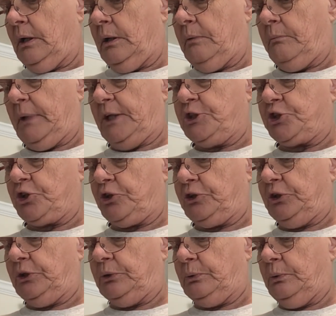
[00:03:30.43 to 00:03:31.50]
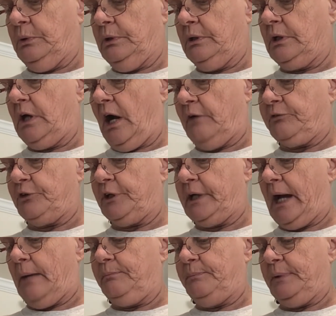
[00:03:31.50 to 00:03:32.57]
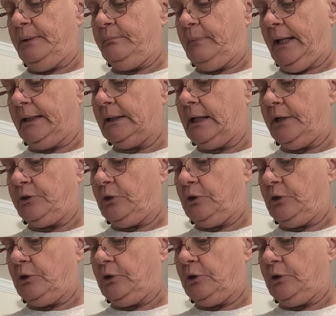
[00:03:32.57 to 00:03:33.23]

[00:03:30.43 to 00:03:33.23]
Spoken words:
make sure you cover it up and make another